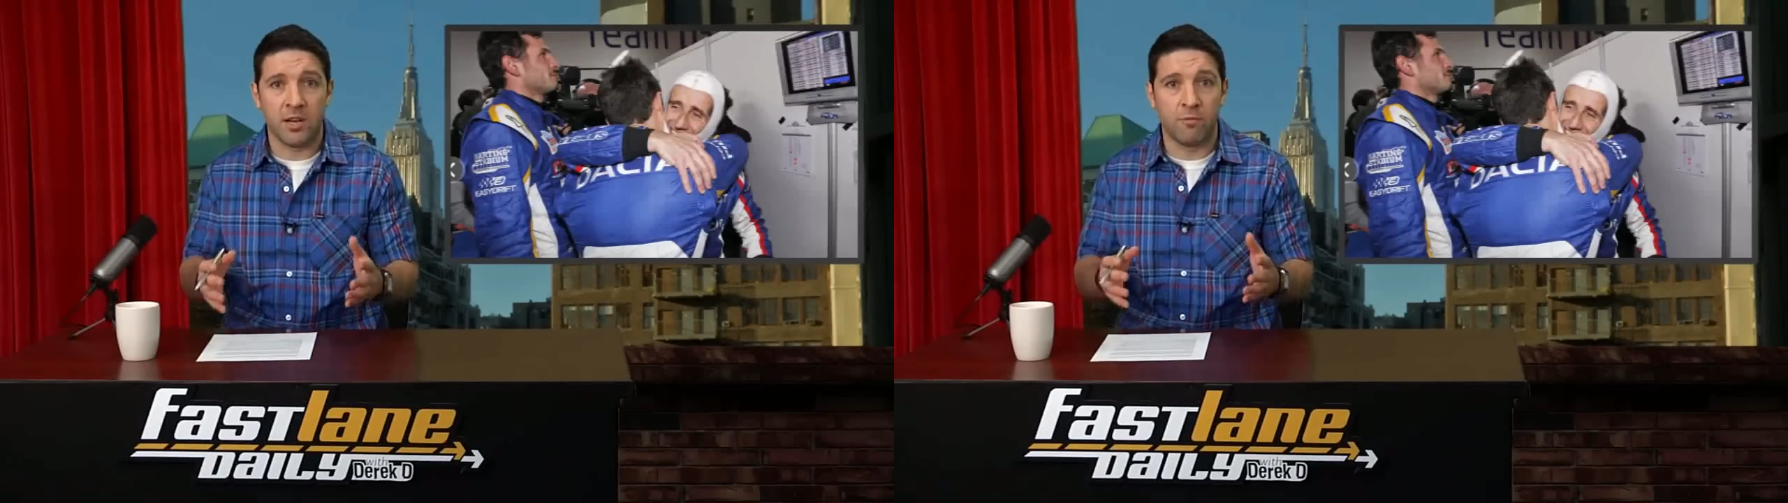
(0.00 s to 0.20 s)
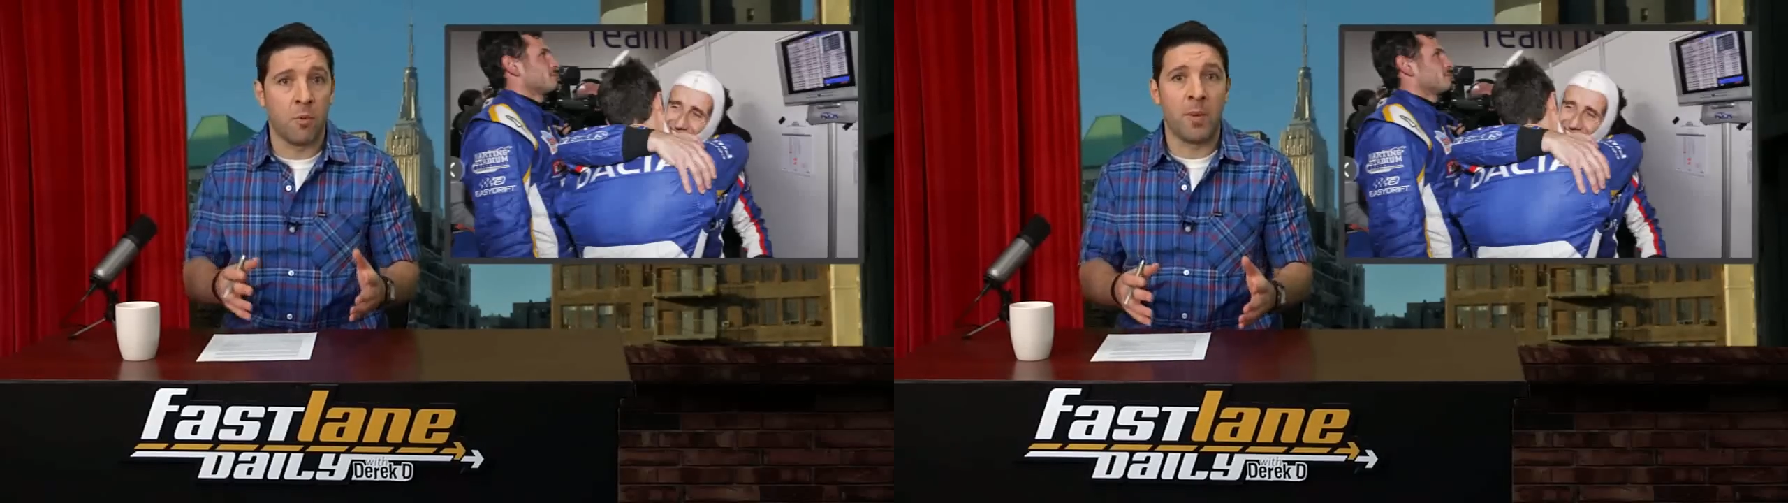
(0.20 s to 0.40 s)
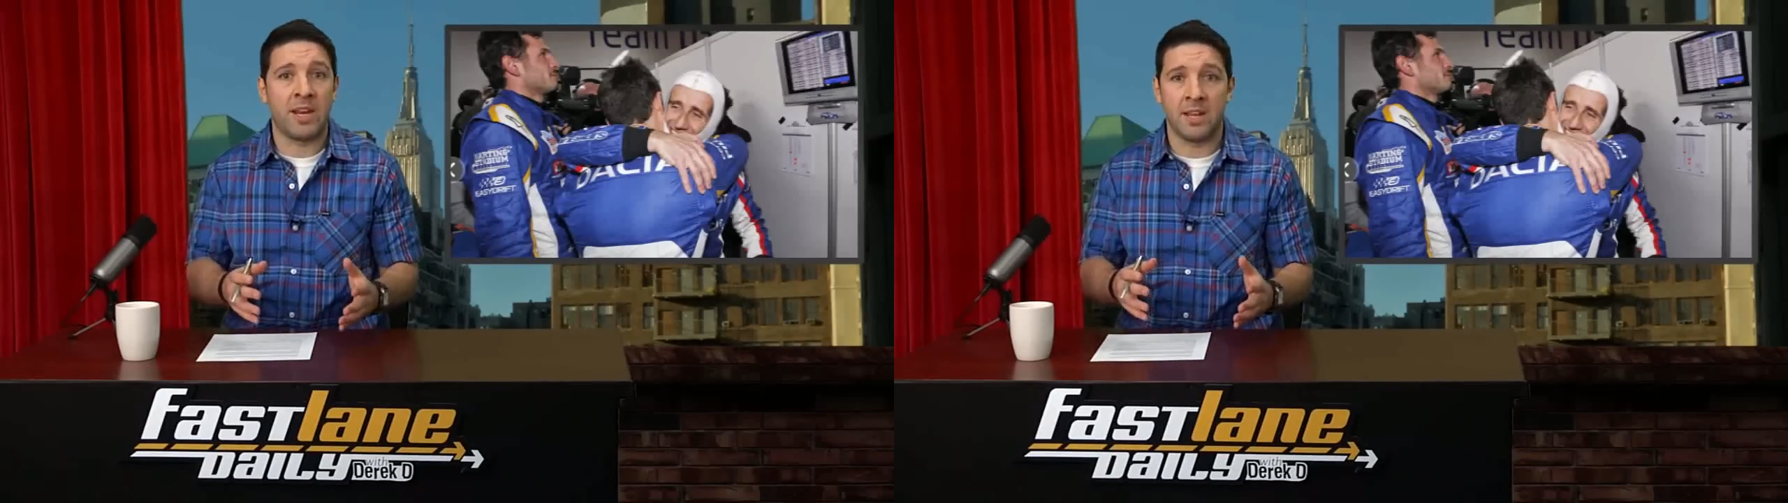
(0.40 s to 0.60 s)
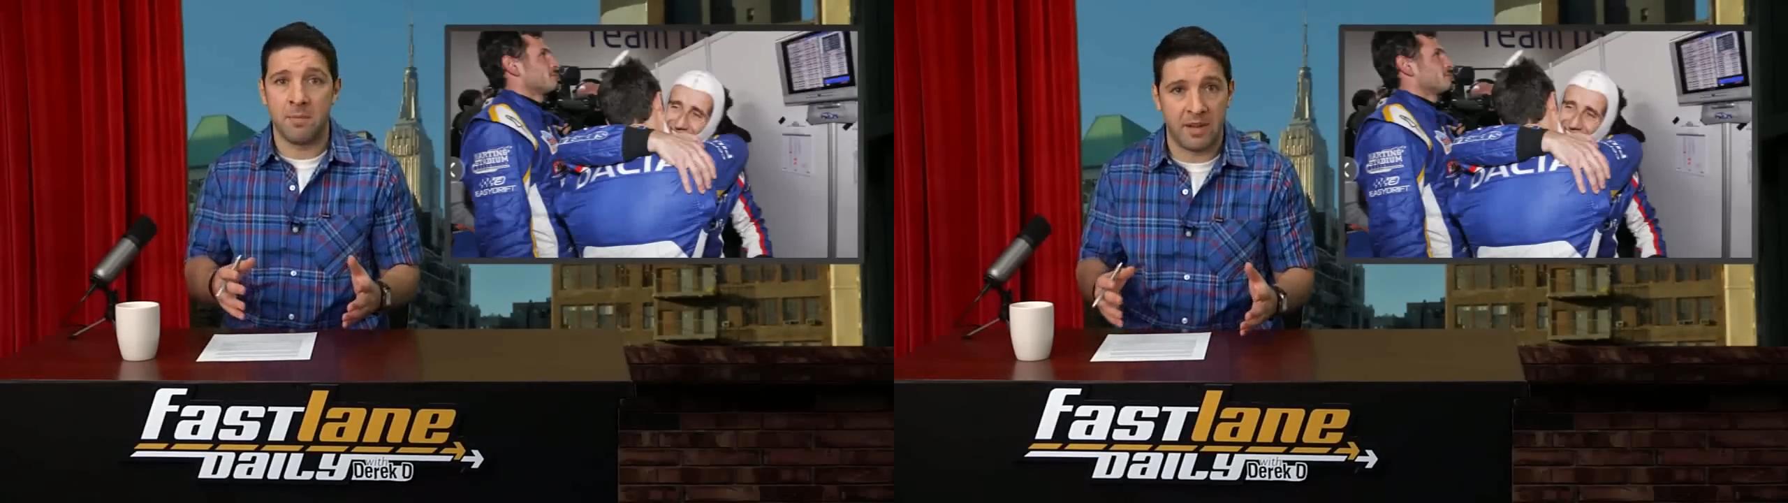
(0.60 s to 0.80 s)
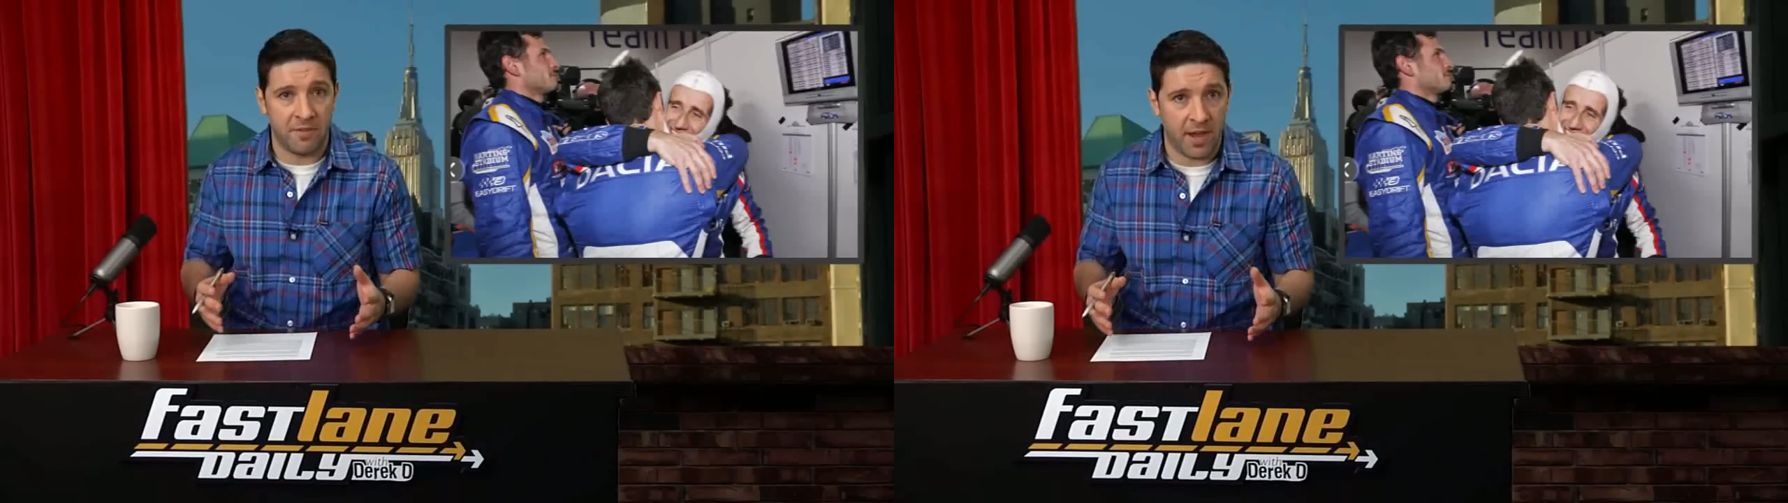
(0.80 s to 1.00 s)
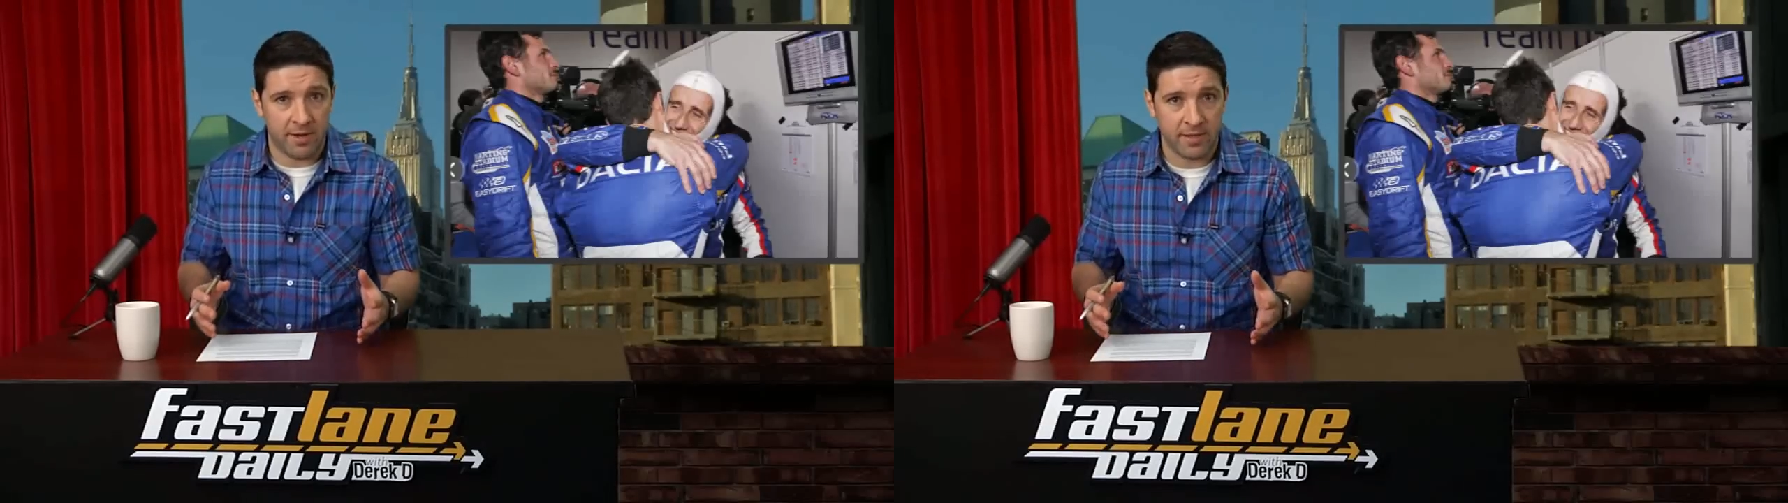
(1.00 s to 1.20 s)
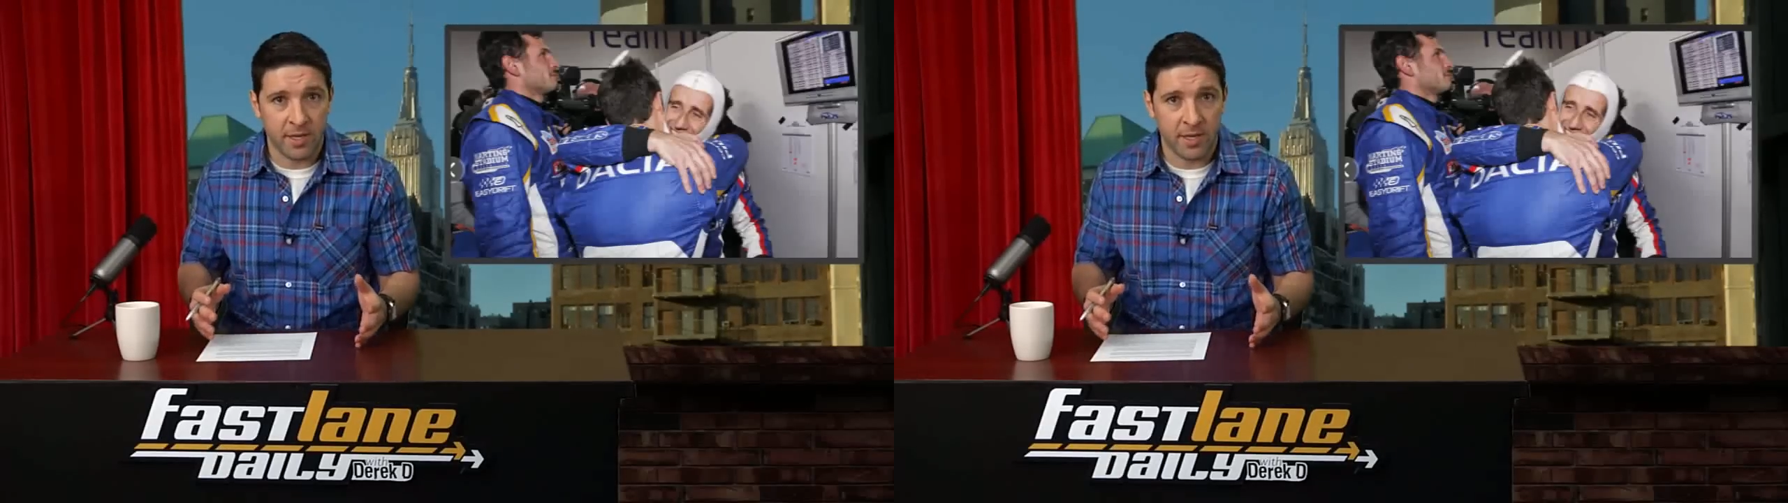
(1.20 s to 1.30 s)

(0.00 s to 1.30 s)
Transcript: in a Romanian minivan.